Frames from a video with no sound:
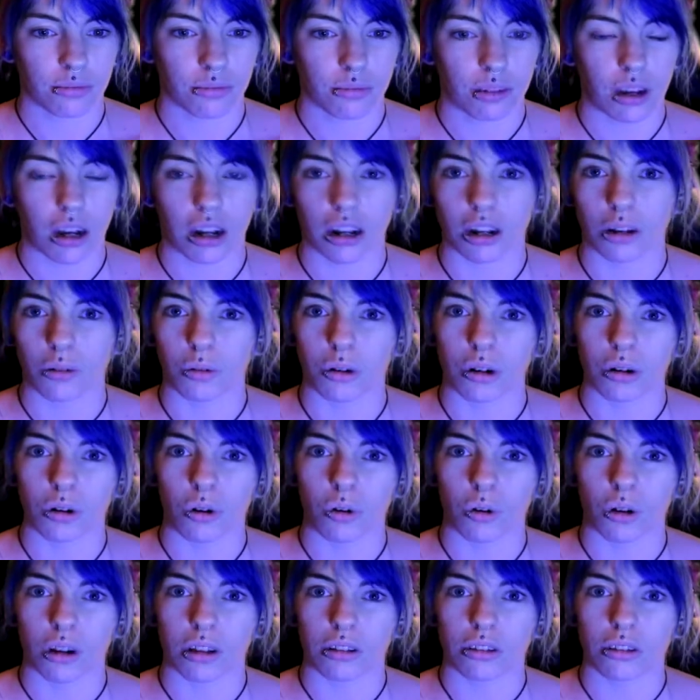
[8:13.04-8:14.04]
don't know what
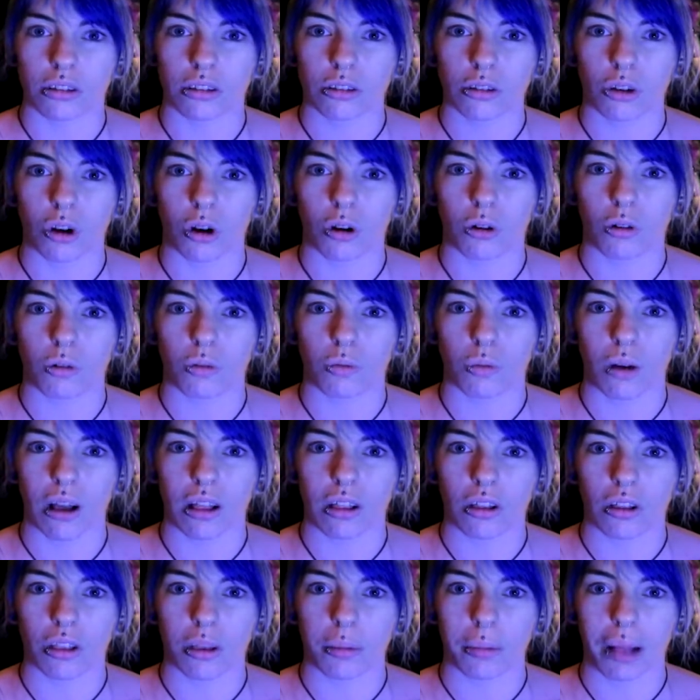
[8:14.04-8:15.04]
organs go well
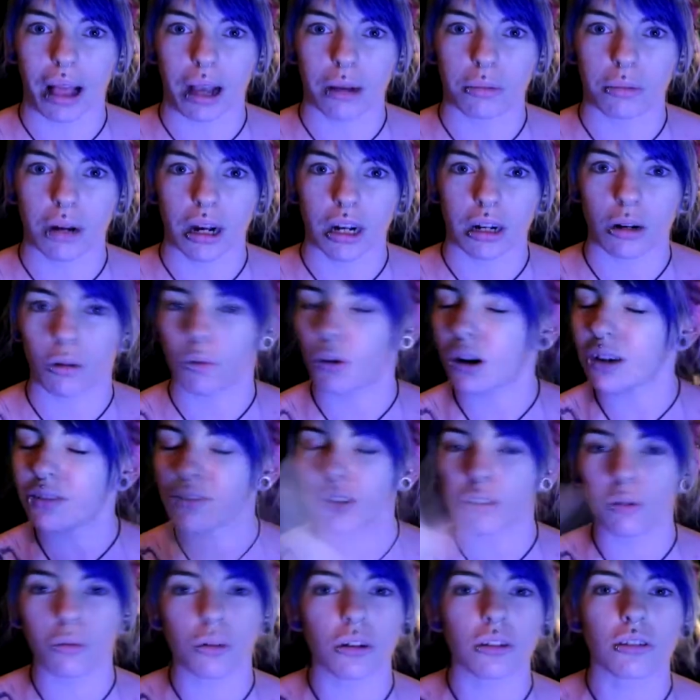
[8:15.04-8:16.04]
on the black market. Whatever
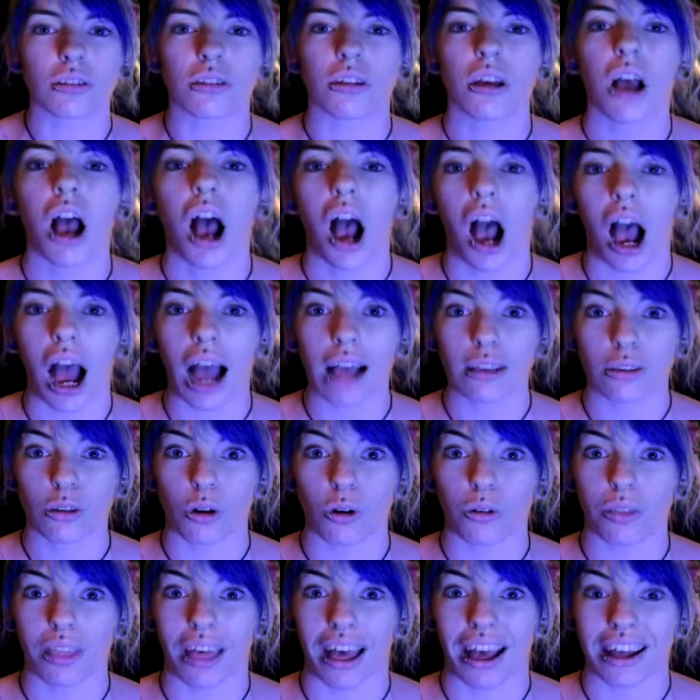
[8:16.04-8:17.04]
it was, I
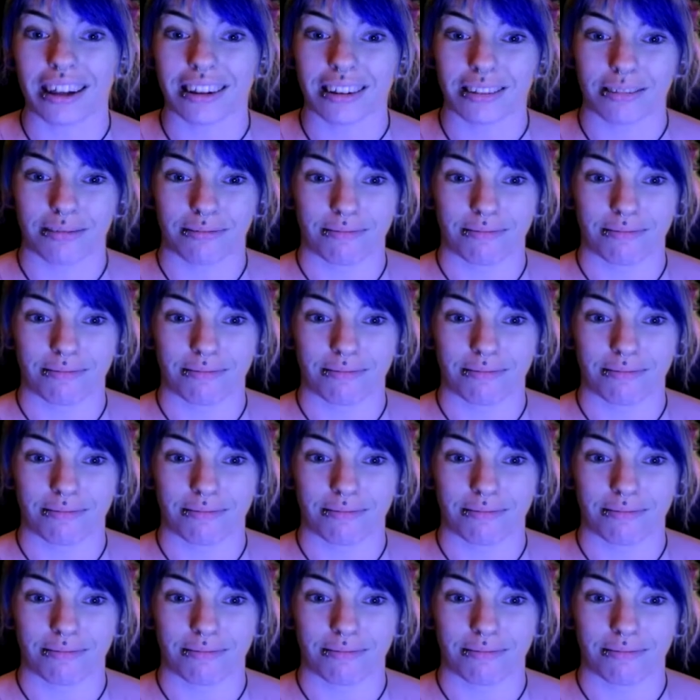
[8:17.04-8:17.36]
sold that.